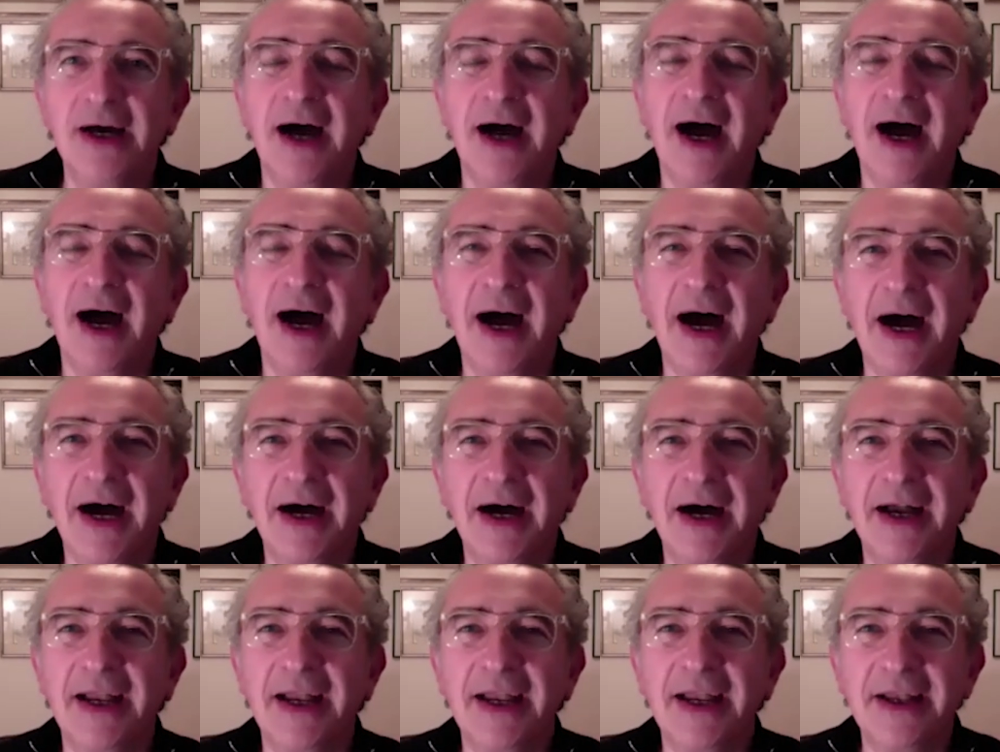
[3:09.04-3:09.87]
uh,
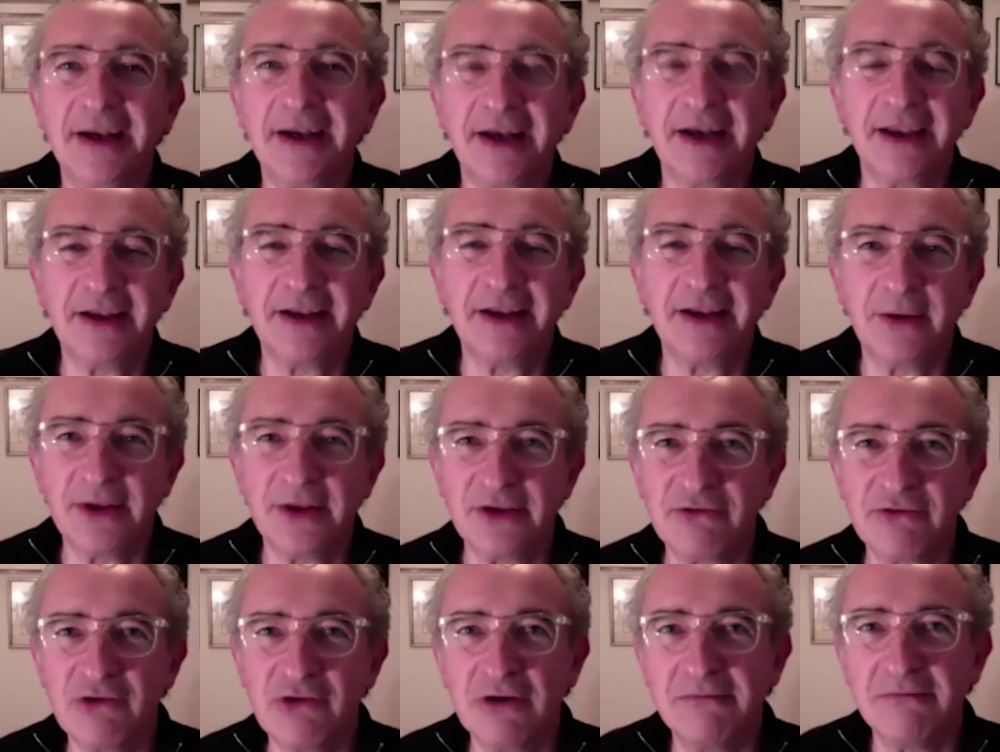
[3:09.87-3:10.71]
you know, in
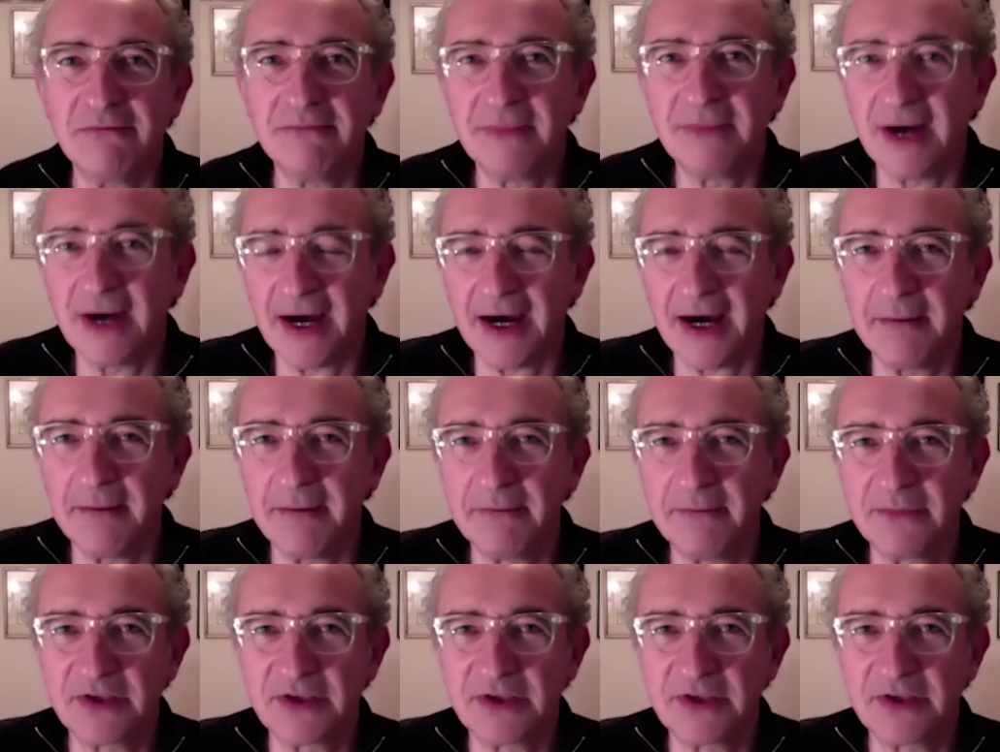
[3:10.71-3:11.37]
your room uh,